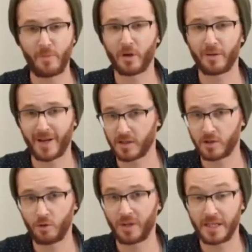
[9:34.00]
people can
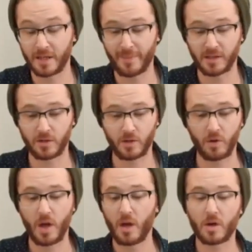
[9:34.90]
message you, leads can message
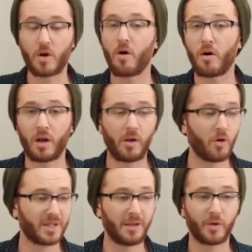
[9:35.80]
you, call
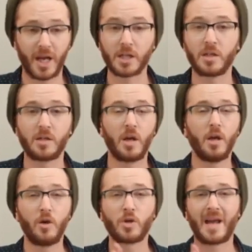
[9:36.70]
or see locations,
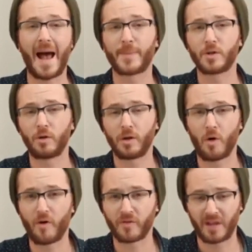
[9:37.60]
you should absolutely
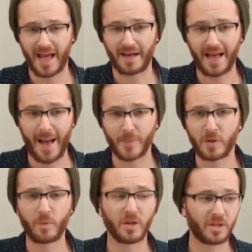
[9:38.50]
offer that
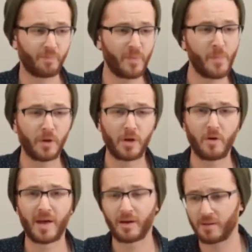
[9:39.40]
option, because people
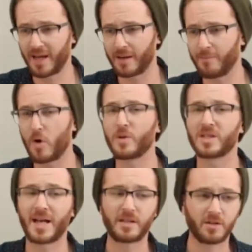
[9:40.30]
know that, that mobile
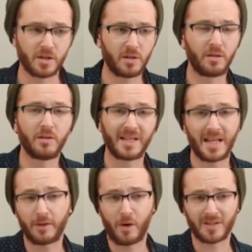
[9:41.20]
sites are still, they
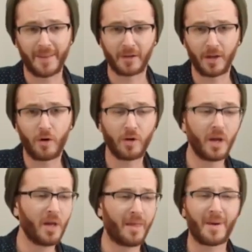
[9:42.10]
take a long time to load,
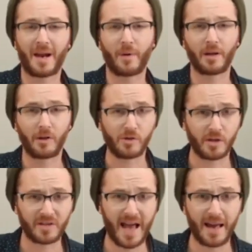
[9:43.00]
they might not want to use
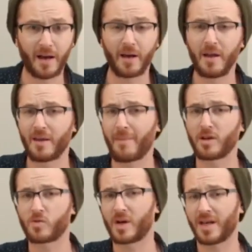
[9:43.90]
their data, they
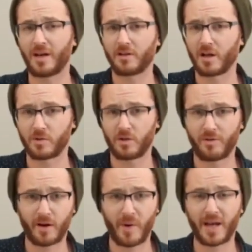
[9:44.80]
might just want to get in touch with
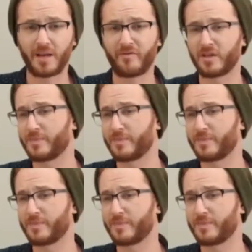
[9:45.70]
you right away, if